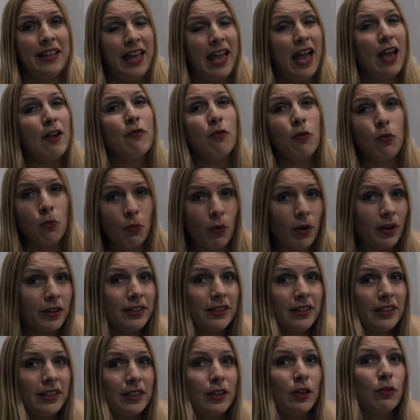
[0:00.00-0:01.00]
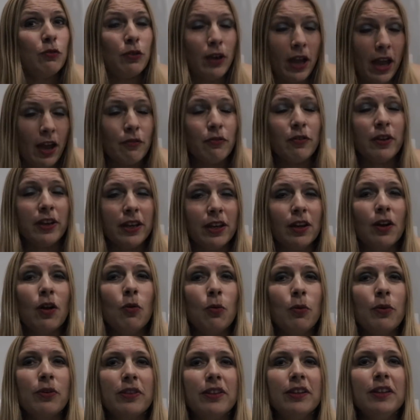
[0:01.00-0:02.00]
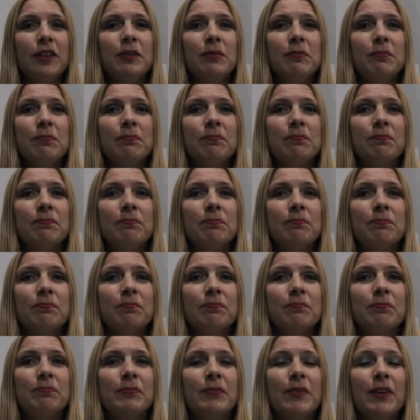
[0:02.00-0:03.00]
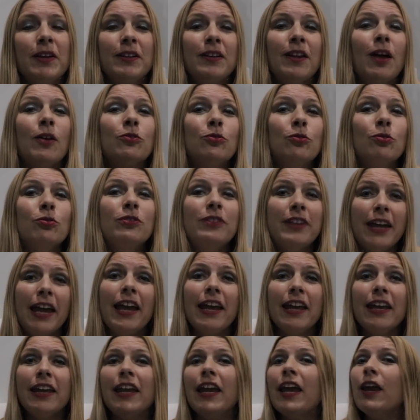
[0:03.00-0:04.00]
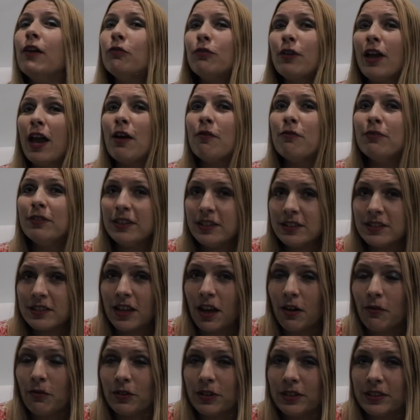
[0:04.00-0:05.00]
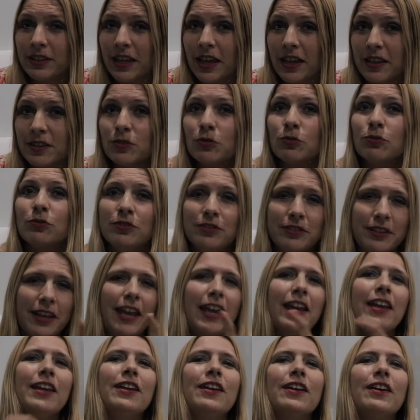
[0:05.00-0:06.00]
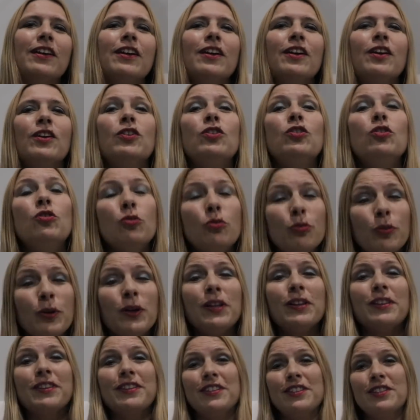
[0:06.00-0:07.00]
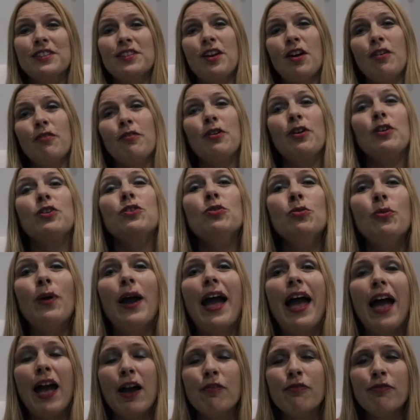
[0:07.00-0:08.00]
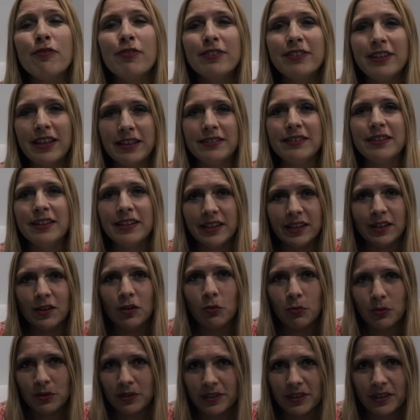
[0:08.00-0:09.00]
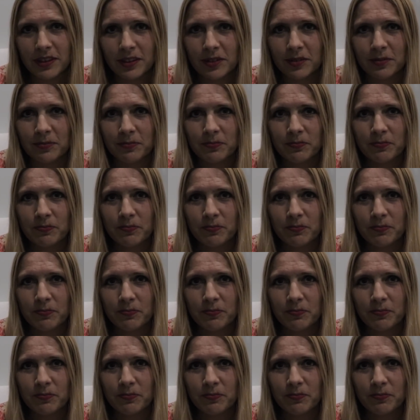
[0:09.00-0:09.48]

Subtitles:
Ever wondered if you have a hero within? Now today, if you haven't discovered yet, today you will discover you have that hero within.